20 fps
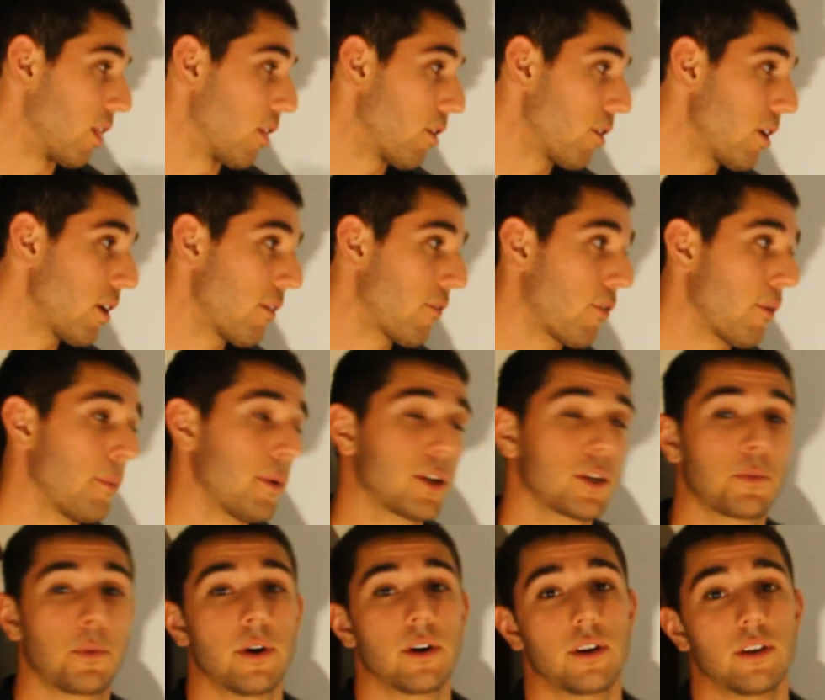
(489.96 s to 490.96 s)
learning from
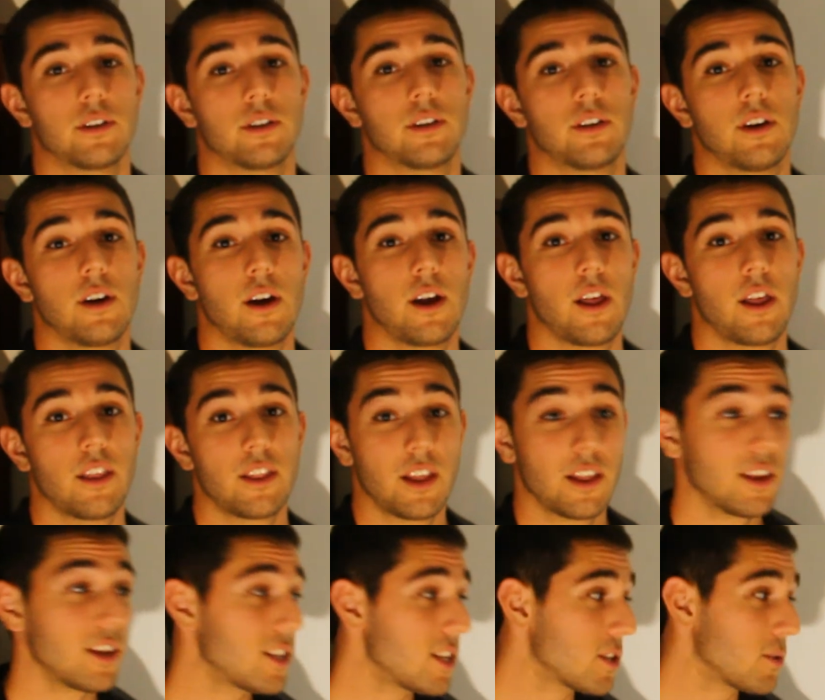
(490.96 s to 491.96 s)
experience. Now
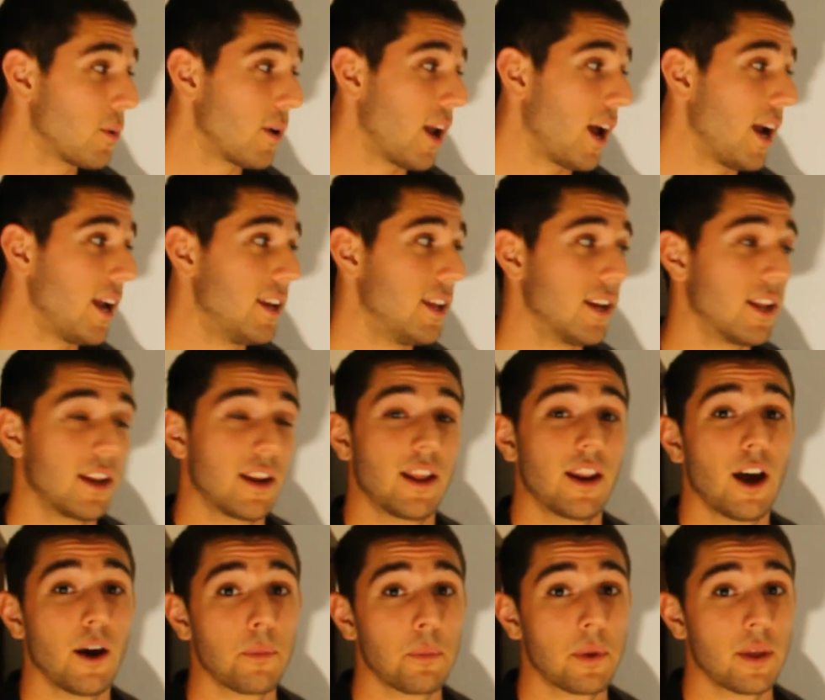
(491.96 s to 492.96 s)
this is what I did, and it
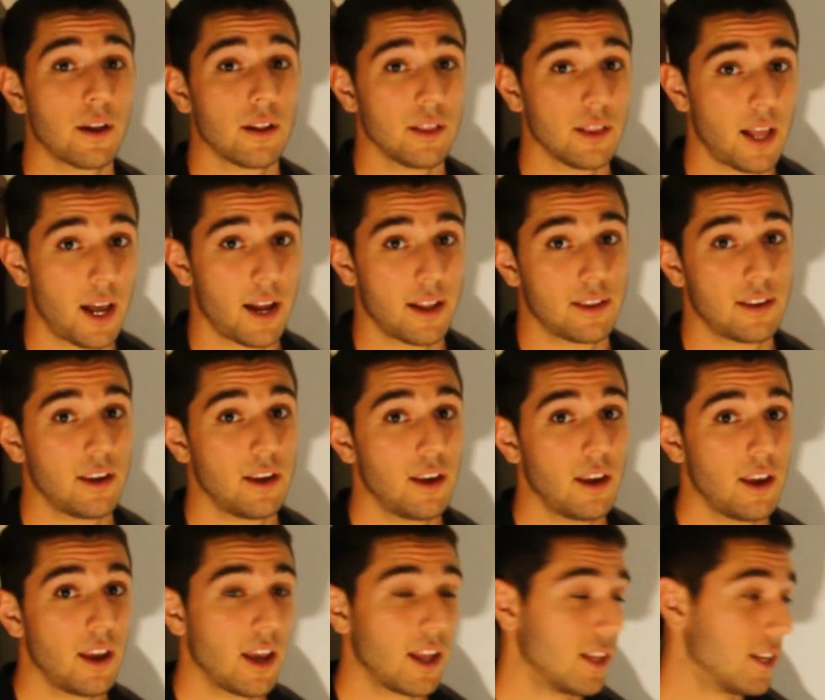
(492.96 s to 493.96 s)
helped me a lot.
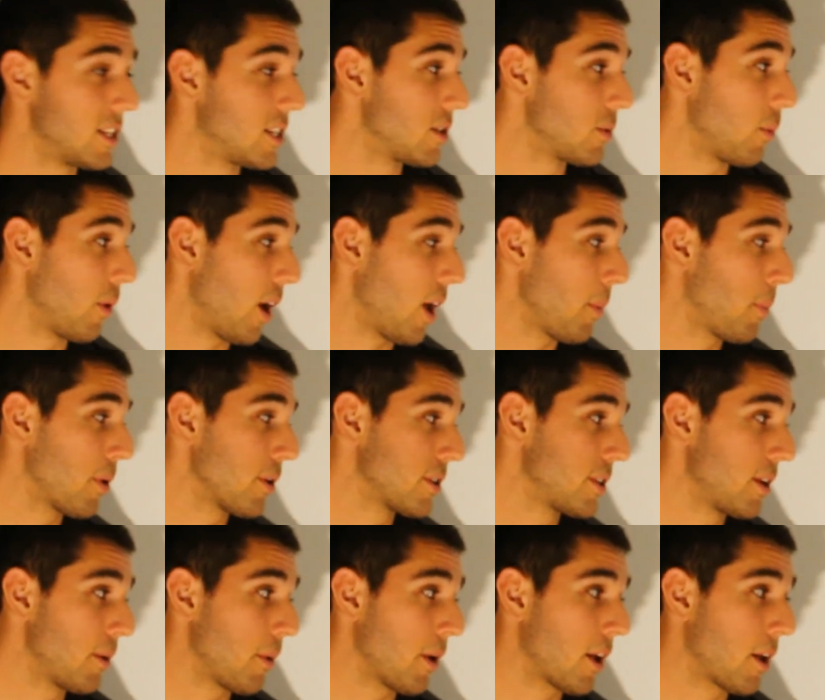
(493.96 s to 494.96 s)
And this is what I
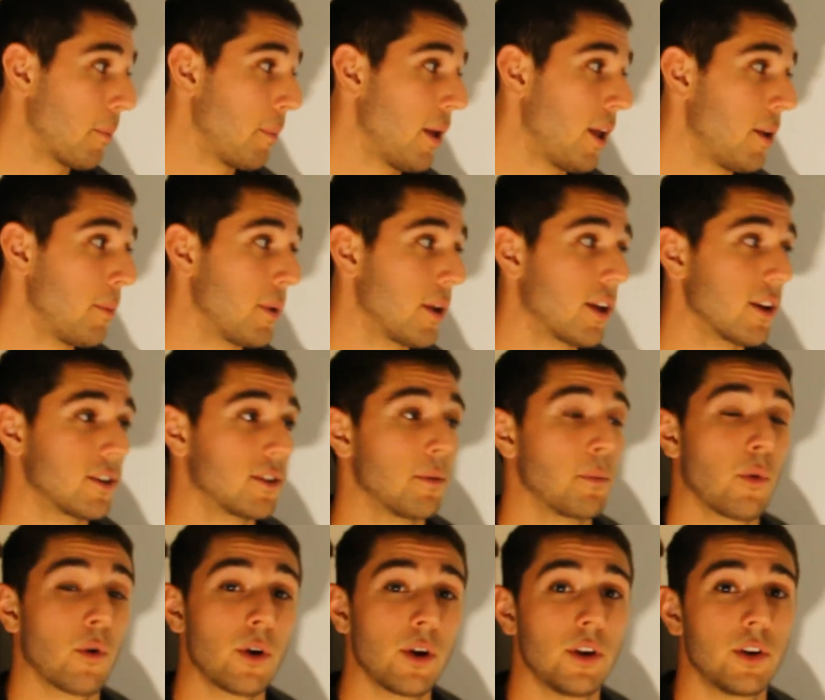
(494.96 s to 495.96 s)
personally recommend, because the
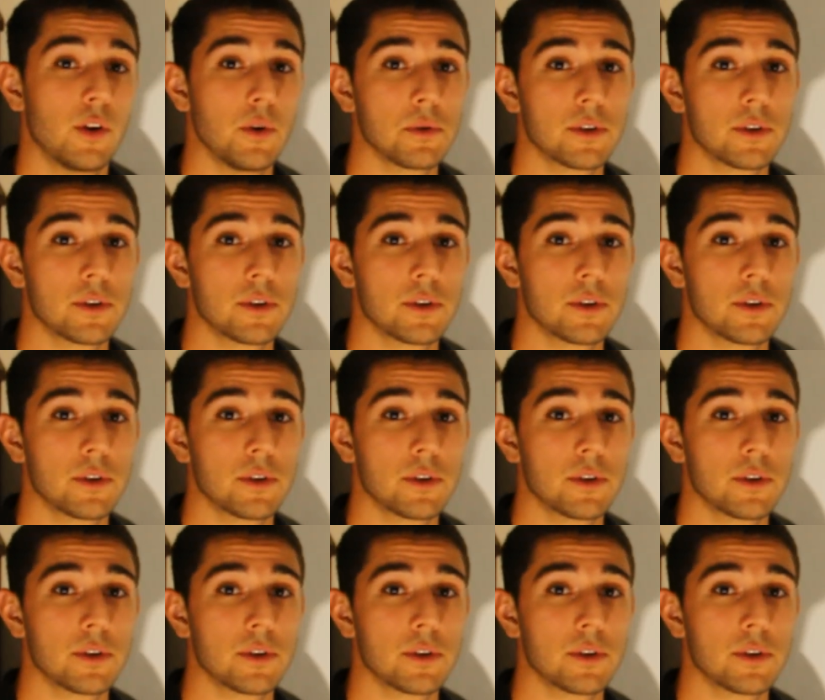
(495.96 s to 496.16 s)
more you do